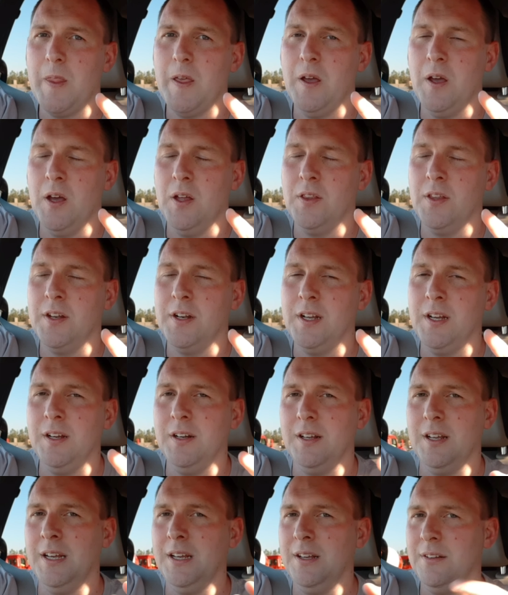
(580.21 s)
They
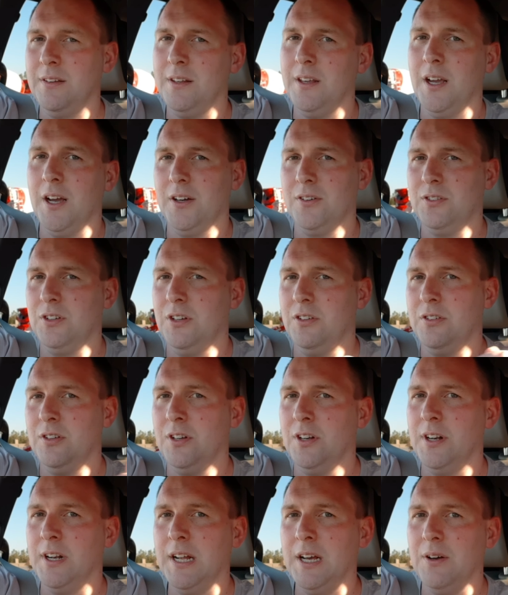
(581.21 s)
need easy access
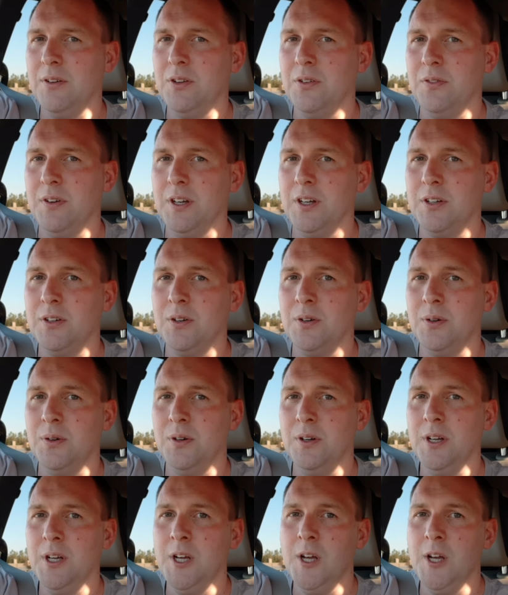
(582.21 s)
in and out of the vehicle.